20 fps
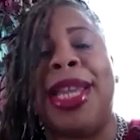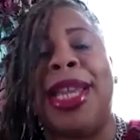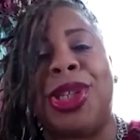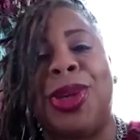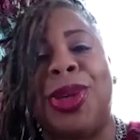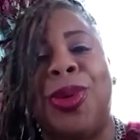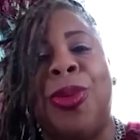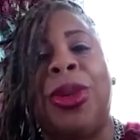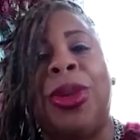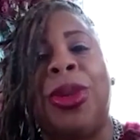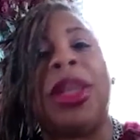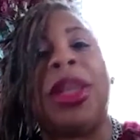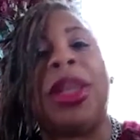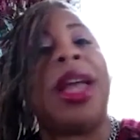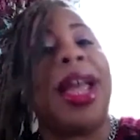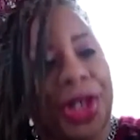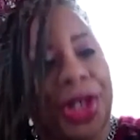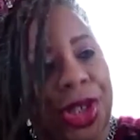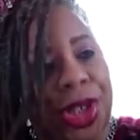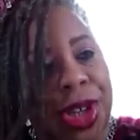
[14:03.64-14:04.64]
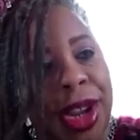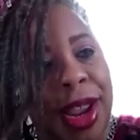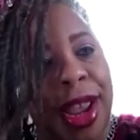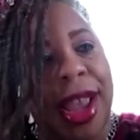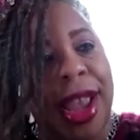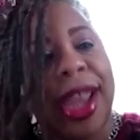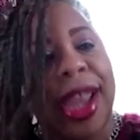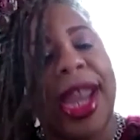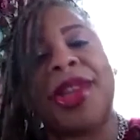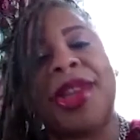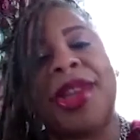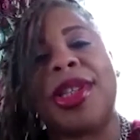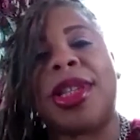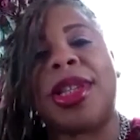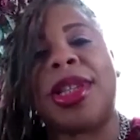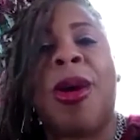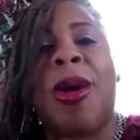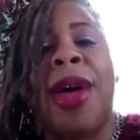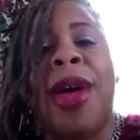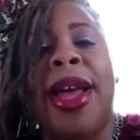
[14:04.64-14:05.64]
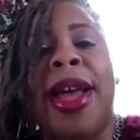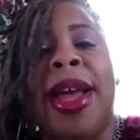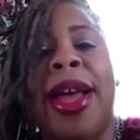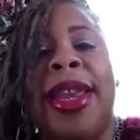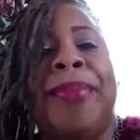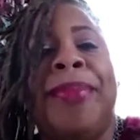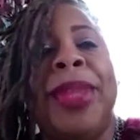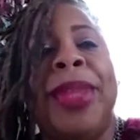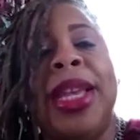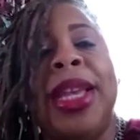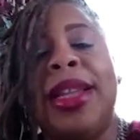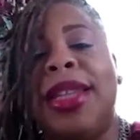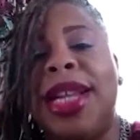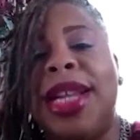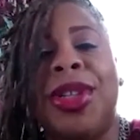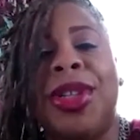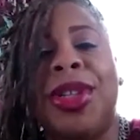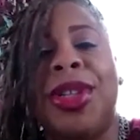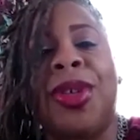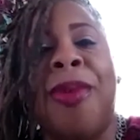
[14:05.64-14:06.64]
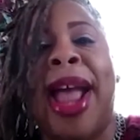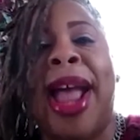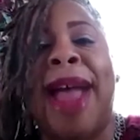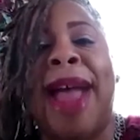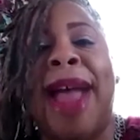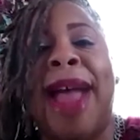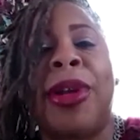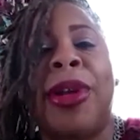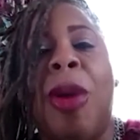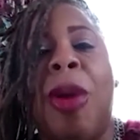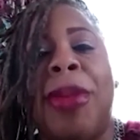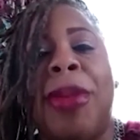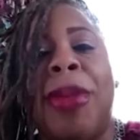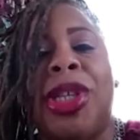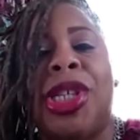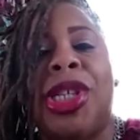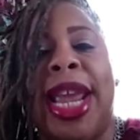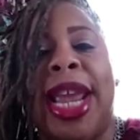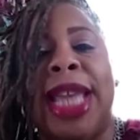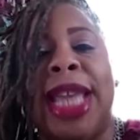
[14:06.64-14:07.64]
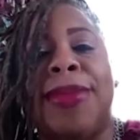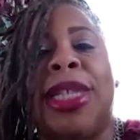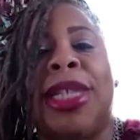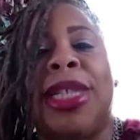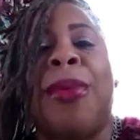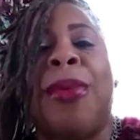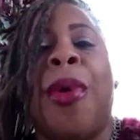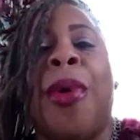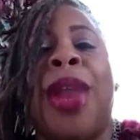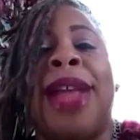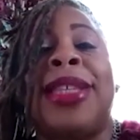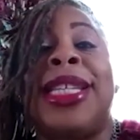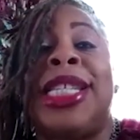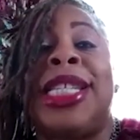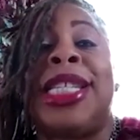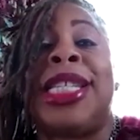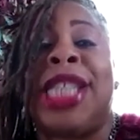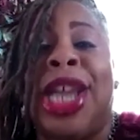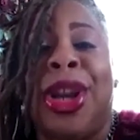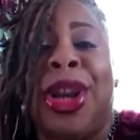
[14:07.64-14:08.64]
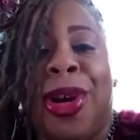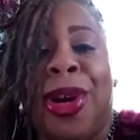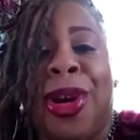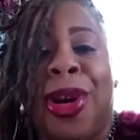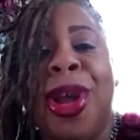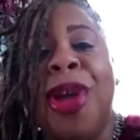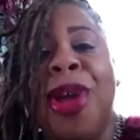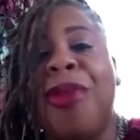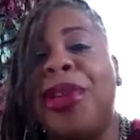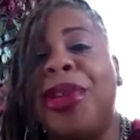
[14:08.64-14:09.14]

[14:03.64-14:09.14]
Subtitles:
to lunch and she says, oh, honey, lunch is over. I have to go home and change because I'm going out to dinner with